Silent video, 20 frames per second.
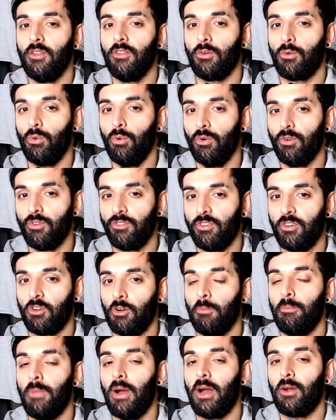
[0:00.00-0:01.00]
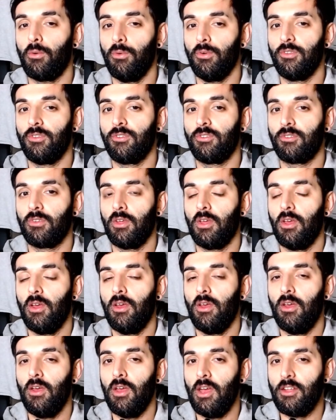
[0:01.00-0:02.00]
quarter circle backwards.
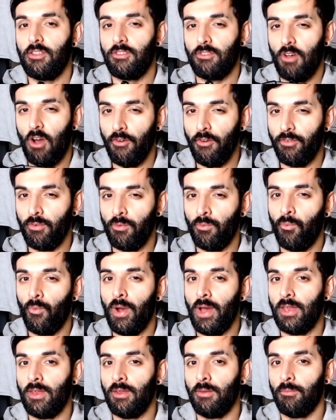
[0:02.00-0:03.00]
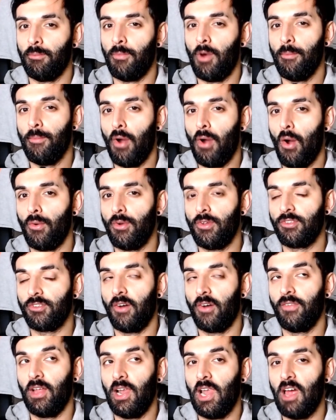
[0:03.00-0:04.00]
It's often when my opponent's on
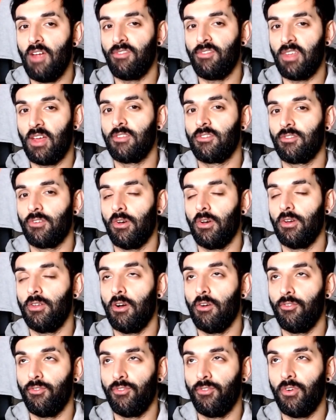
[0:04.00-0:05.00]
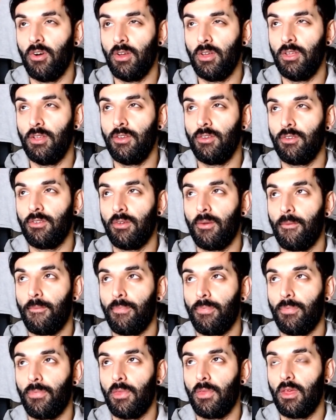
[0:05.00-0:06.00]
the left hand side, I'll find
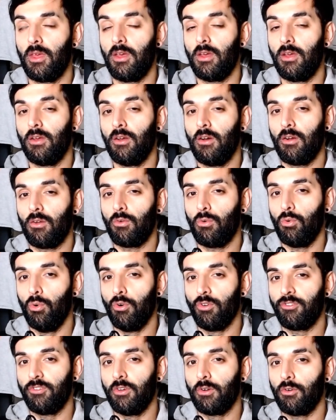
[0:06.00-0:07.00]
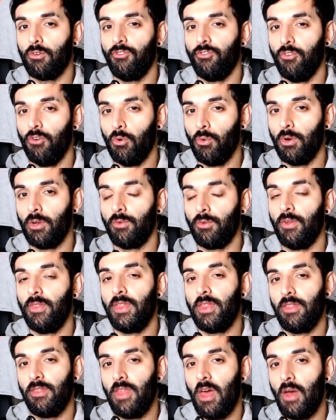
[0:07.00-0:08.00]
quarter circle forward
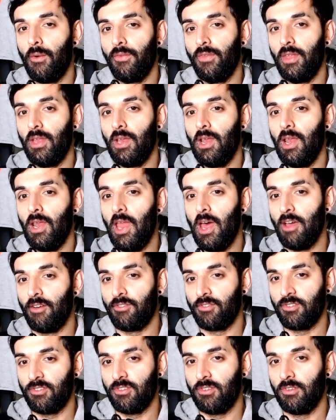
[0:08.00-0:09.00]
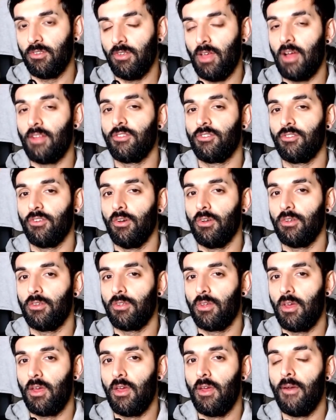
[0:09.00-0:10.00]
when they're on the left hand side,
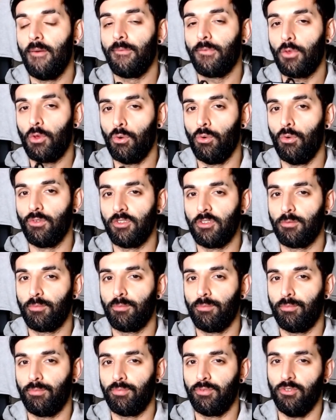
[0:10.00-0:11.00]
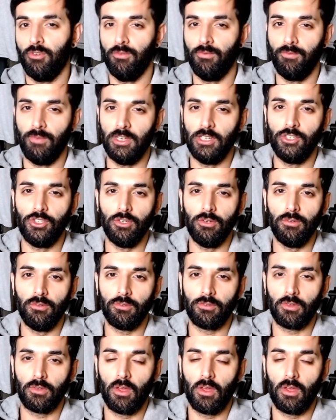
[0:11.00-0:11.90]
causes sort of issues.